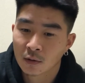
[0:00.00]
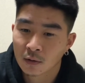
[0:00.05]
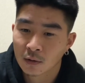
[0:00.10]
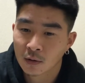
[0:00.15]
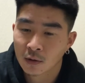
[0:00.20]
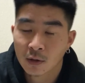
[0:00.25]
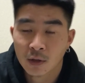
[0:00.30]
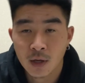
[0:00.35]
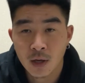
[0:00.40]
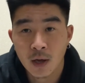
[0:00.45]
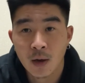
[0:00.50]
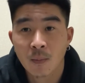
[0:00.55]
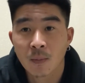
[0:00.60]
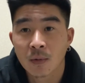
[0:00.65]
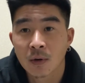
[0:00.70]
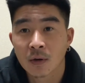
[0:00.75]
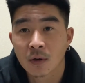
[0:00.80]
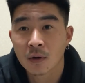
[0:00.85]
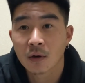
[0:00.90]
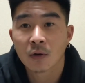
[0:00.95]
like, okay, I'm
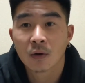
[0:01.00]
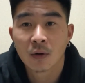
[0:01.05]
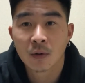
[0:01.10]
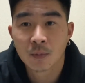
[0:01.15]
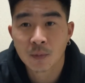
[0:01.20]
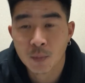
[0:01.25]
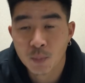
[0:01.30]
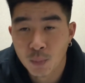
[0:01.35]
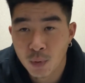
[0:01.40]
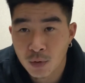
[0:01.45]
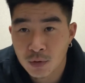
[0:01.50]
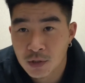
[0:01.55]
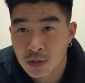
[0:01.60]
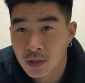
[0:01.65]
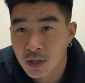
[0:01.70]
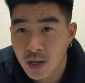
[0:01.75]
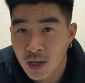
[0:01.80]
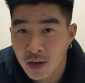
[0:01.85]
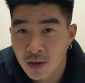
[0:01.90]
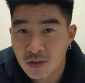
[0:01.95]
gonna go and approach
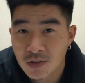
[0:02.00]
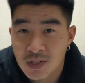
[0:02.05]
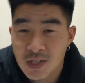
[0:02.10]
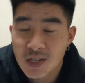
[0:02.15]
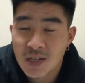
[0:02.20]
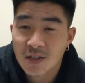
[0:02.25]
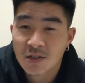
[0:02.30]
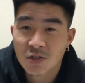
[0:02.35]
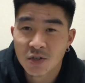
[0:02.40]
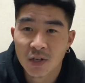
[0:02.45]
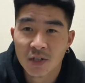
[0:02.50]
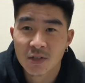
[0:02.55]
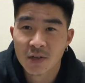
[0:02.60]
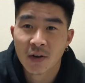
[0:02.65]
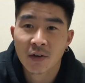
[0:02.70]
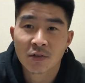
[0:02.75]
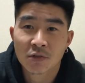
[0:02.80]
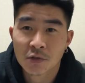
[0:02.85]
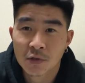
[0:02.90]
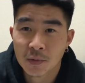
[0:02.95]
the AOT and try to
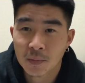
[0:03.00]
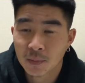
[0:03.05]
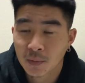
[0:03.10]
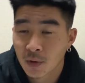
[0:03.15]
talk to them,